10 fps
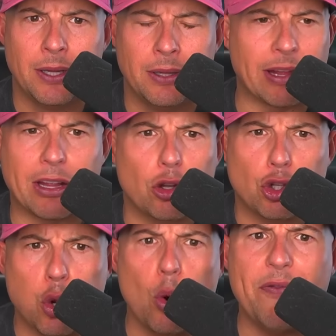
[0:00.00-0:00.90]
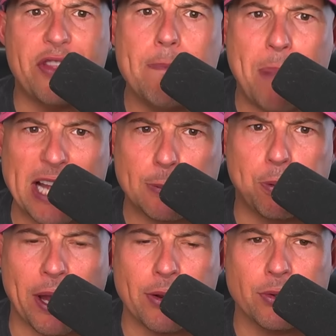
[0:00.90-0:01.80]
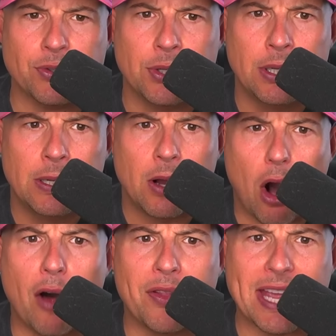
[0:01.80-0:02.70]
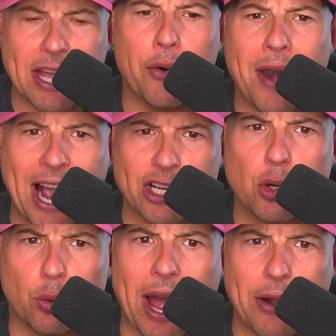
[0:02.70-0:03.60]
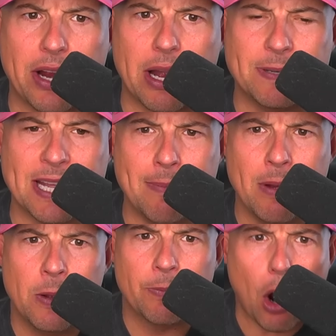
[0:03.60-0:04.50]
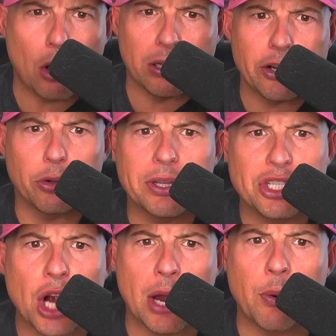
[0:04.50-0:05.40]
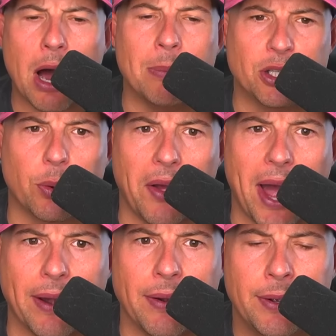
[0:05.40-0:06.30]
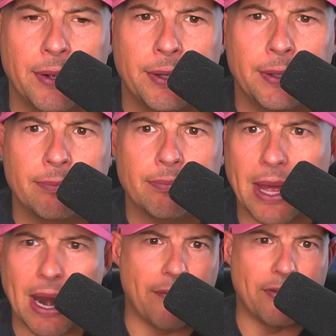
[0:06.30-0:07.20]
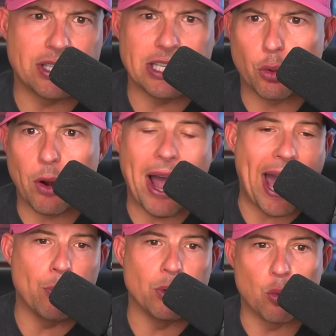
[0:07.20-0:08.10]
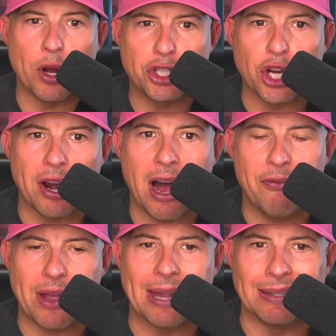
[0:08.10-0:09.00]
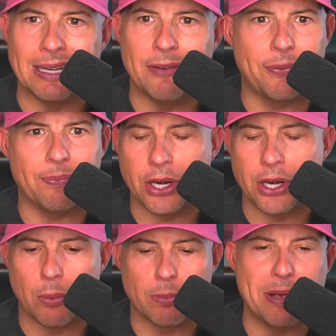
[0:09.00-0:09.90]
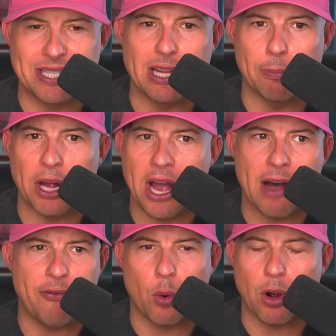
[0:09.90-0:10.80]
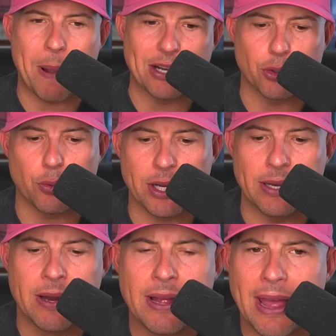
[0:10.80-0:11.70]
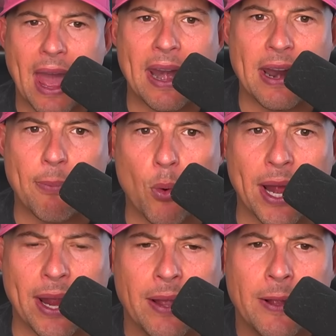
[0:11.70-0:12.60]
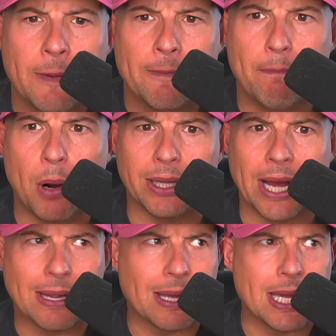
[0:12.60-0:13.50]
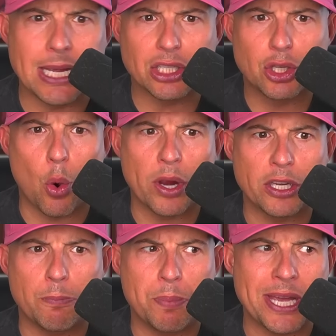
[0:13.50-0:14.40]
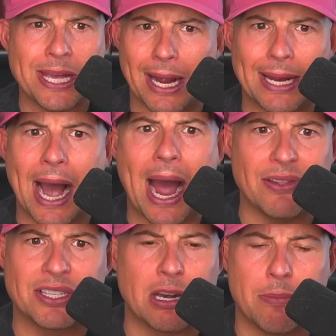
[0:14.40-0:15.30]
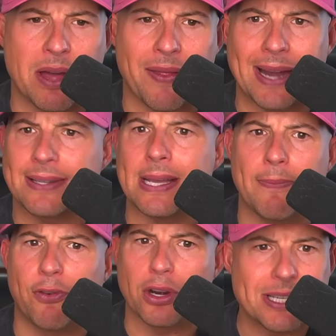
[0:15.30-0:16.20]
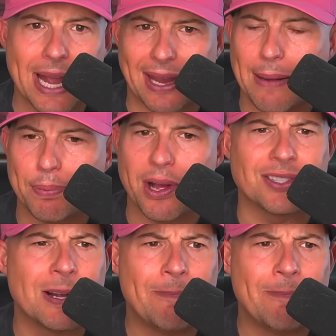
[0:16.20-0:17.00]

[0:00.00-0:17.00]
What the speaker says: Like, two of the best players on the International Ryder Cup team are literally Jon Rahm and Tyrrell Hatton. And obviously Tyrrell Hatton was one shot off at LIV, missing the playoff where Patrick Reed ended up winning. But like, he is going to be a guy that's going to be on that team for a decade plus.